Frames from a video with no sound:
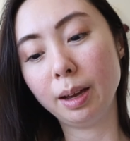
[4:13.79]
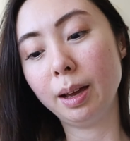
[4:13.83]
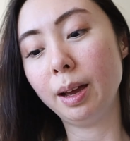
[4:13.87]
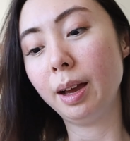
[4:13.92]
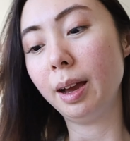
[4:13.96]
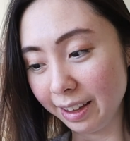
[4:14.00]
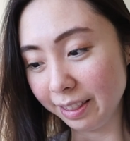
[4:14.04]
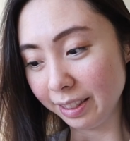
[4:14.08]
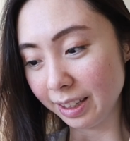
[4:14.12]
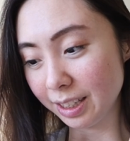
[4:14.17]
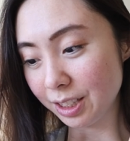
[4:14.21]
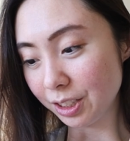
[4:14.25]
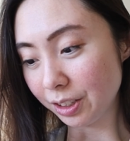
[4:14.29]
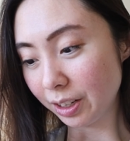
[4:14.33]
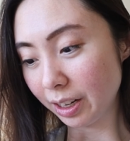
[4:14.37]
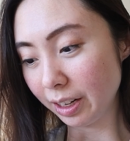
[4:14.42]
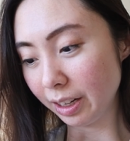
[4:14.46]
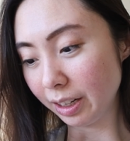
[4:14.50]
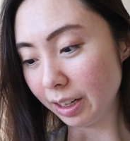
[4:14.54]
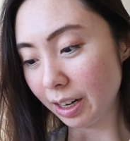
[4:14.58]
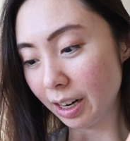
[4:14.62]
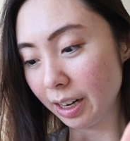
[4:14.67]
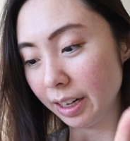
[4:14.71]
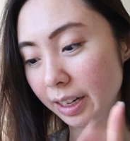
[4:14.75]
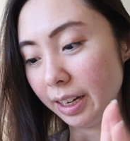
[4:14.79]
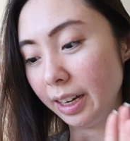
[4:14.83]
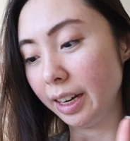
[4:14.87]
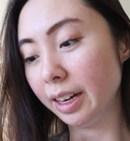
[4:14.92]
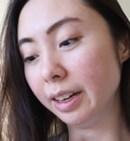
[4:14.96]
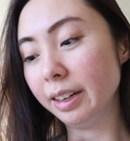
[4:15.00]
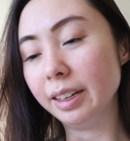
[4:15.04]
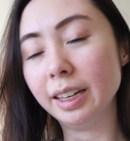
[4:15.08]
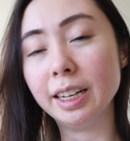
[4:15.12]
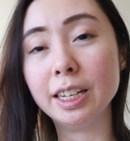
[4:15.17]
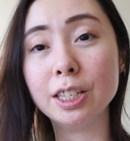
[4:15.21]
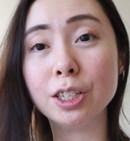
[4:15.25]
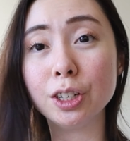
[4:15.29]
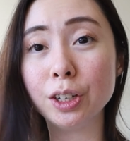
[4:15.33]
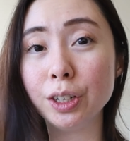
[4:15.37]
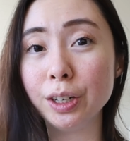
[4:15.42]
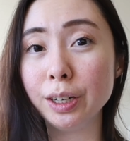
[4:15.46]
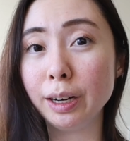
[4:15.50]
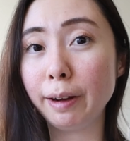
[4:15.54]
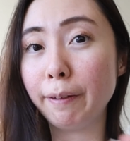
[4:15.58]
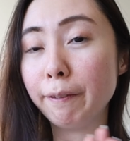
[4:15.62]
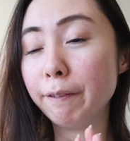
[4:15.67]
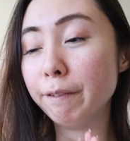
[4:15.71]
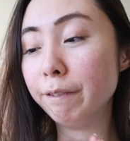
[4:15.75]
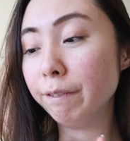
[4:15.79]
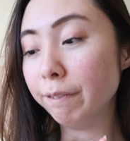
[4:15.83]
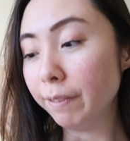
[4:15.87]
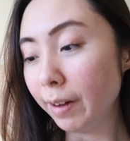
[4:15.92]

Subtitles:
And this credit card here is earning